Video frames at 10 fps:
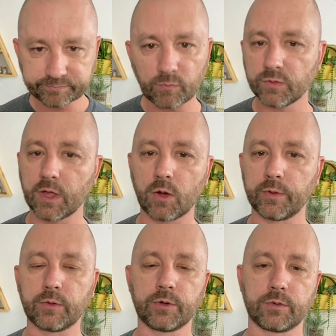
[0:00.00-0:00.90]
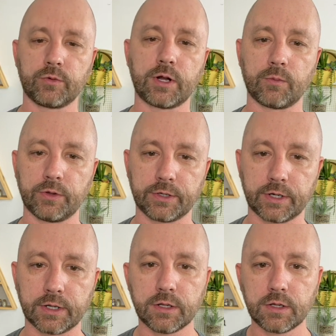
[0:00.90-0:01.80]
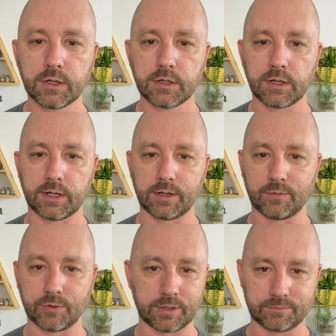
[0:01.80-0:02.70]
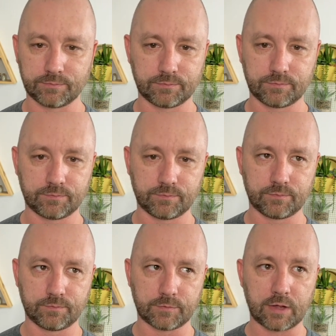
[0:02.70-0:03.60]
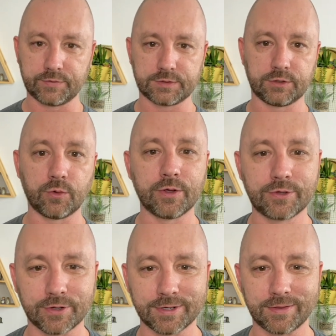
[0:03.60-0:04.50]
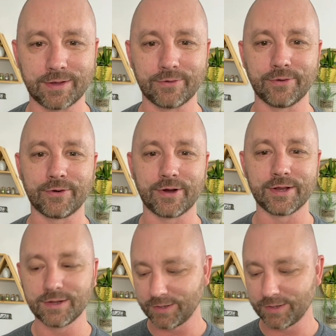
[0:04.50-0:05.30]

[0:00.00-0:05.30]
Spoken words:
no, we're not really going to, we're not obviously going down that road, all right?